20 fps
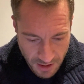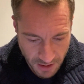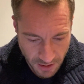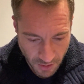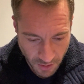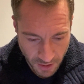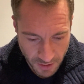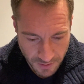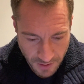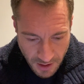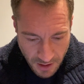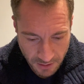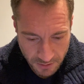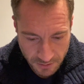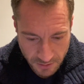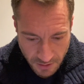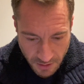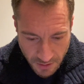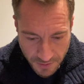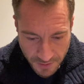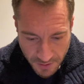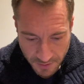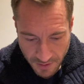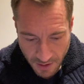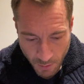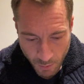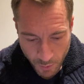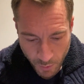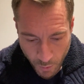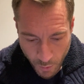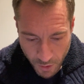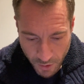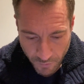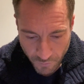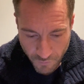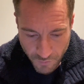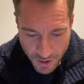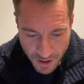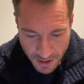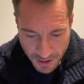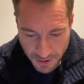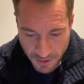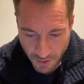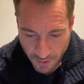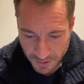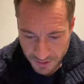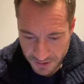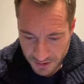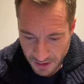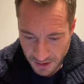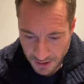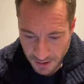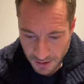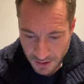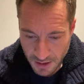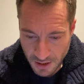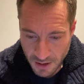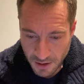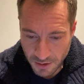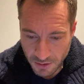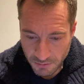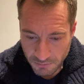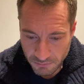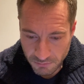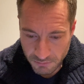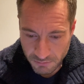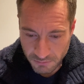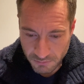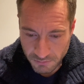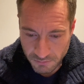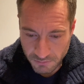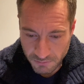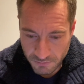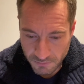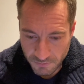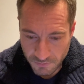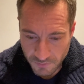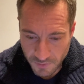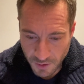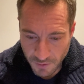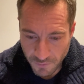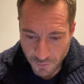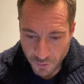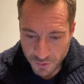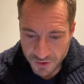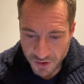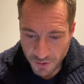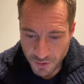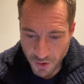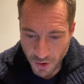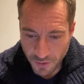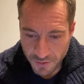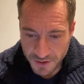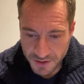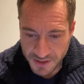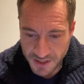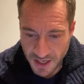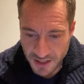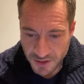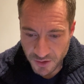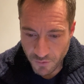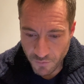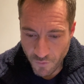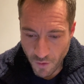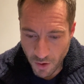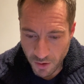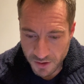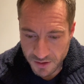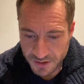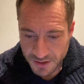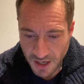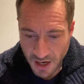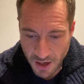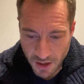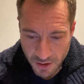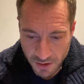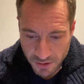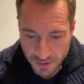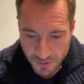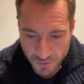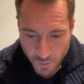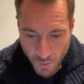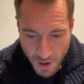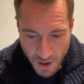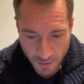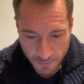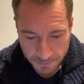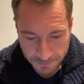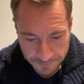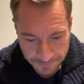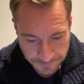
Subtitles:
like that. I think that would work really nicely. You've also got the Desert Rock set as well,